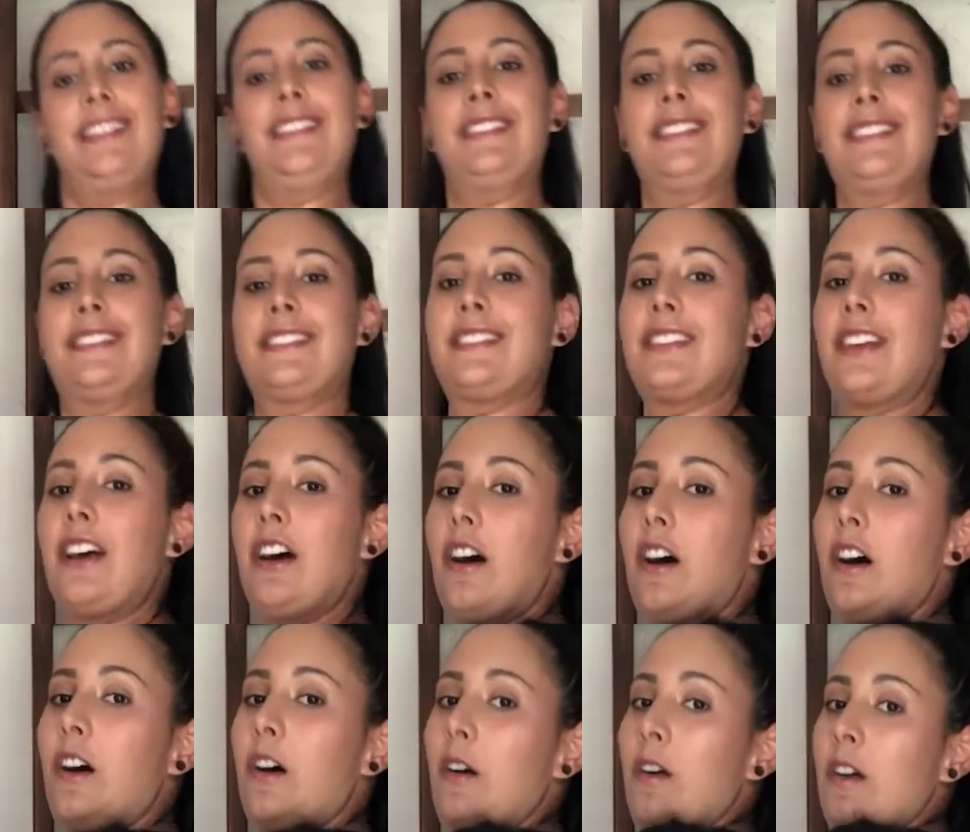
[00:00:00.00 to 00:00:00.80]

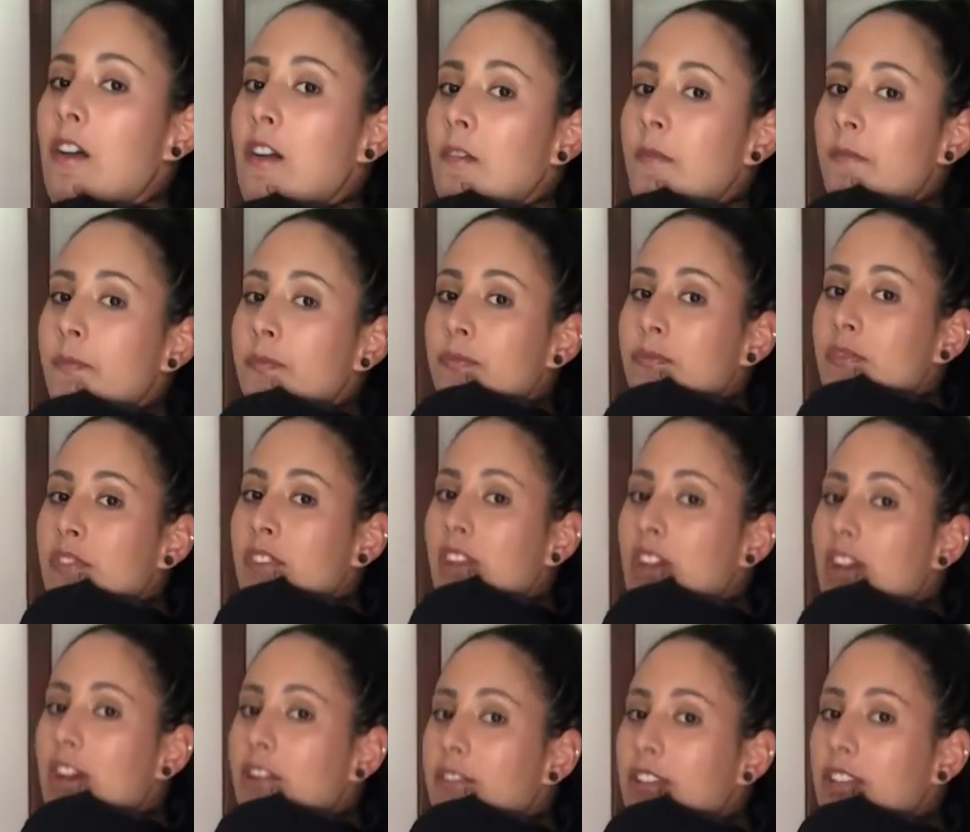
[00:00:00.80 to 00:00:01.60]
So
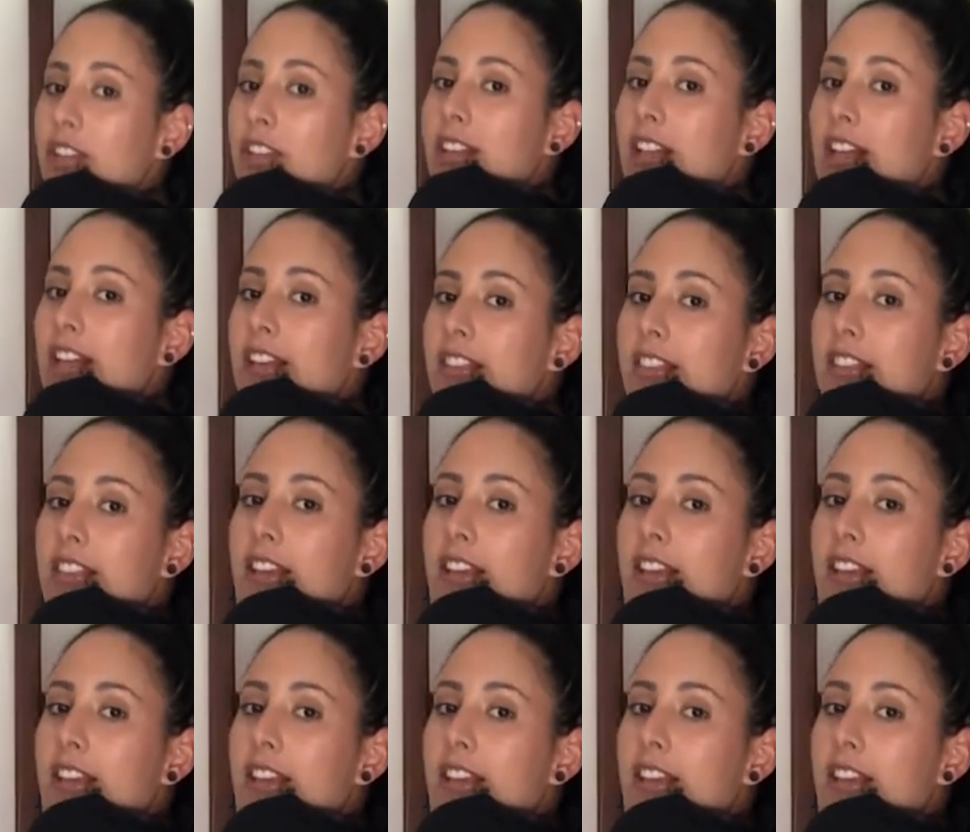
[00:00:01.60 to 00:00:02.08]
I really like